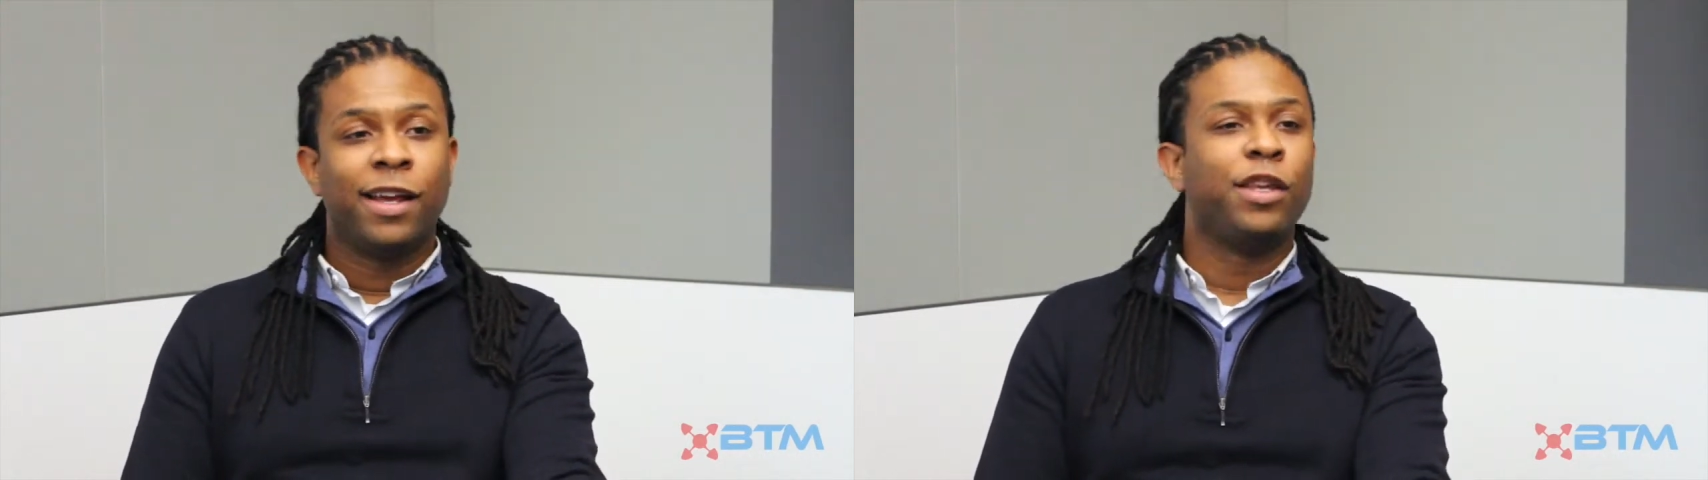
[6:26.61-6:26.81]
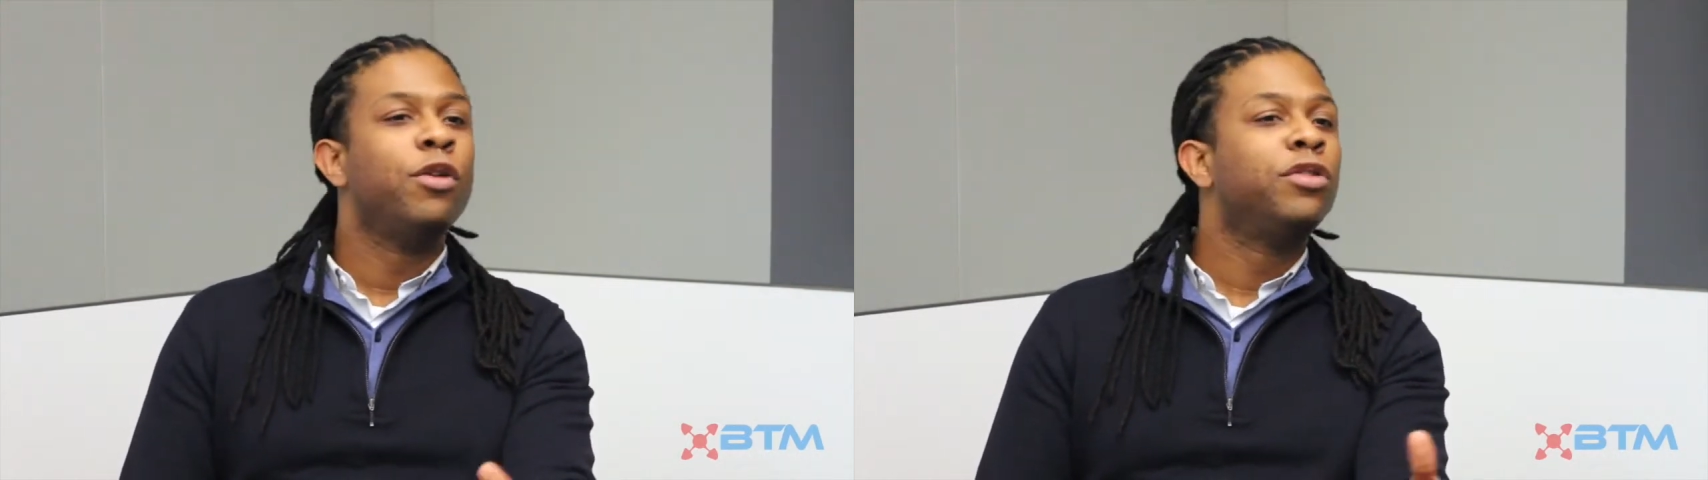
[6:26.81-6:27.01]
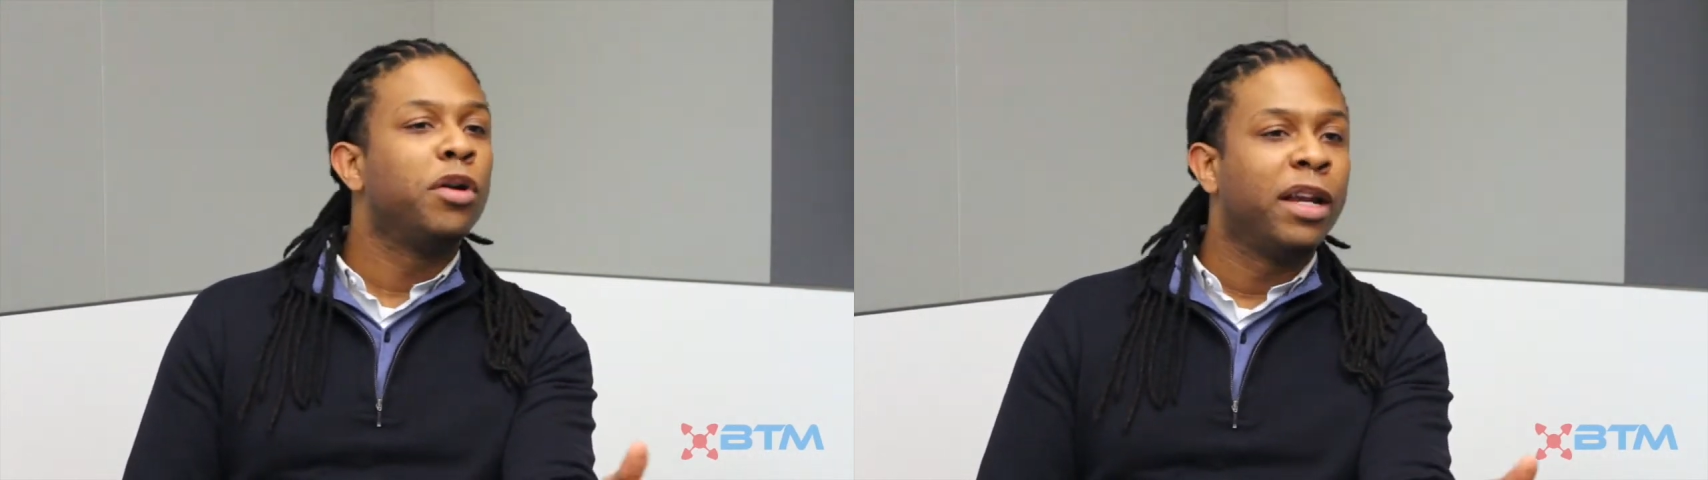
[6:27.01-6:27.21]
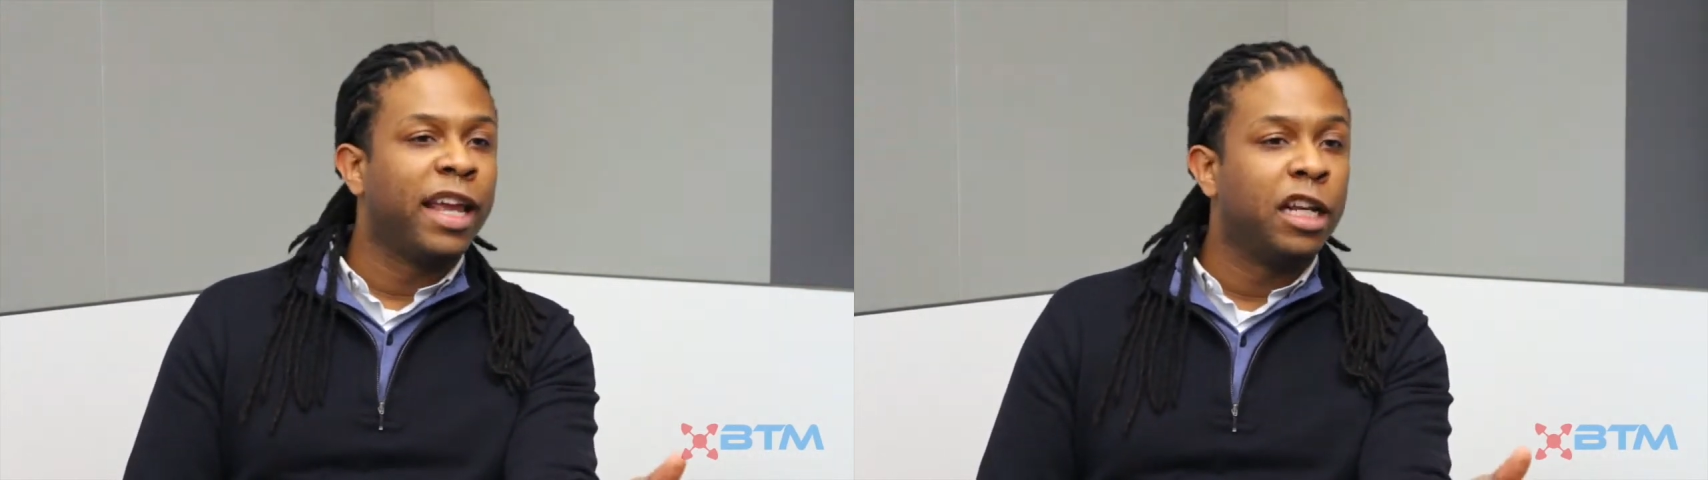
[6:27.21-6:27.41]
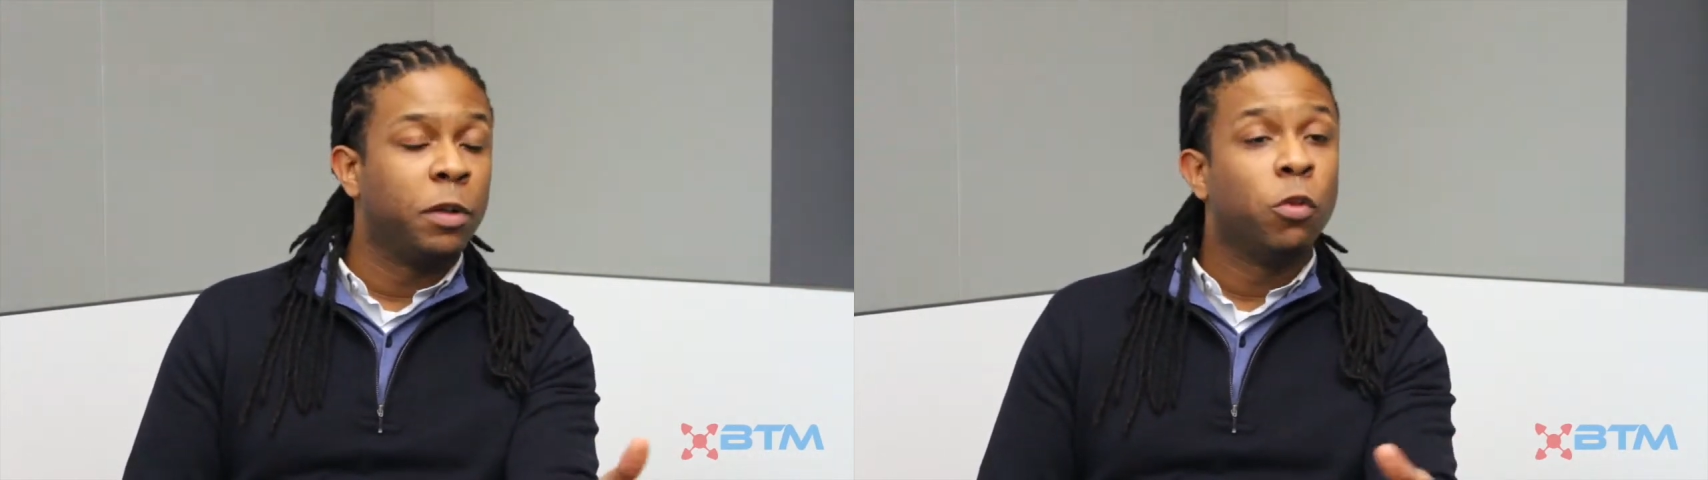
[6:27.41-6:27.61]
user
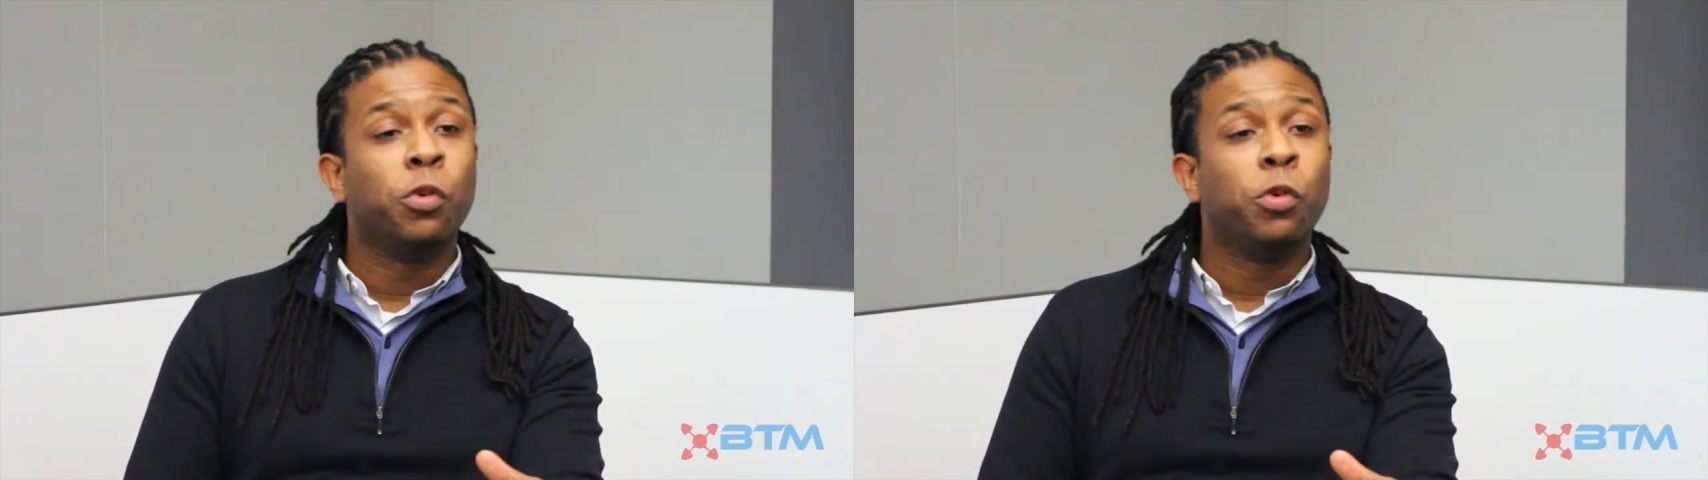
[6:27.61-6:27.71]
engagement?